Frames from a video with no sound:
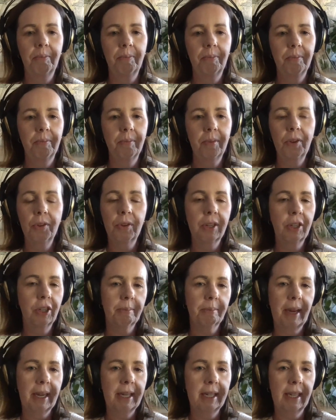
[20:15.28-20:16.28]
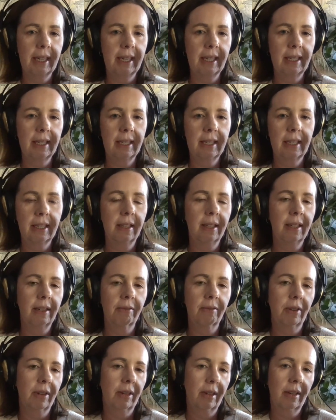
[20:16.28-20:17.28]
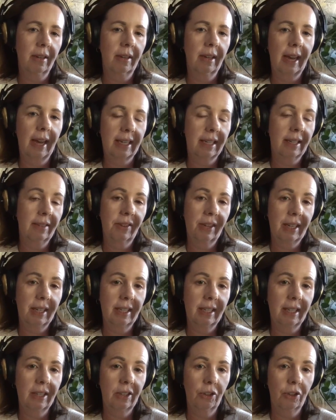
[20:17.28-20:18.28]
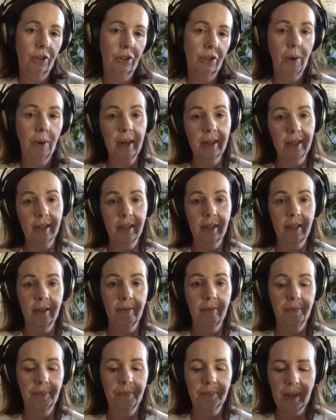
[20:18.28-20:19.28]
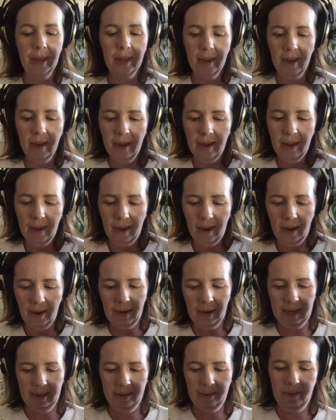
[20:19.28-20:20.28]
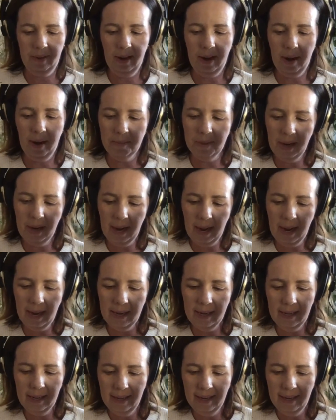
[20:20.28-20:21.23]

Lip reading: you can just buy tickets to the different activities that you want to do. All right, number 9.